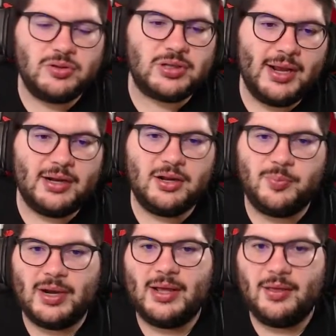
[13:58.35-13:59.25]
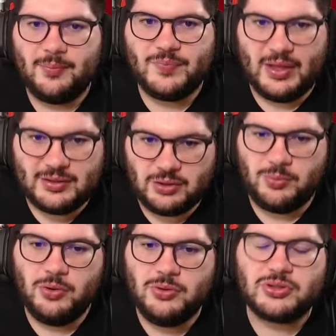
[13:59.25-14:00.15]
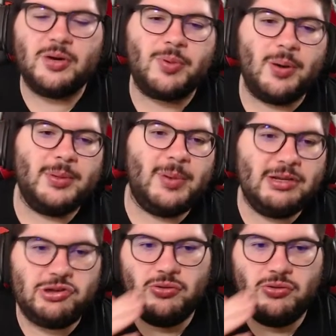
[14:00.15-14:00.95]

likely to play, like, so who's going to probably play two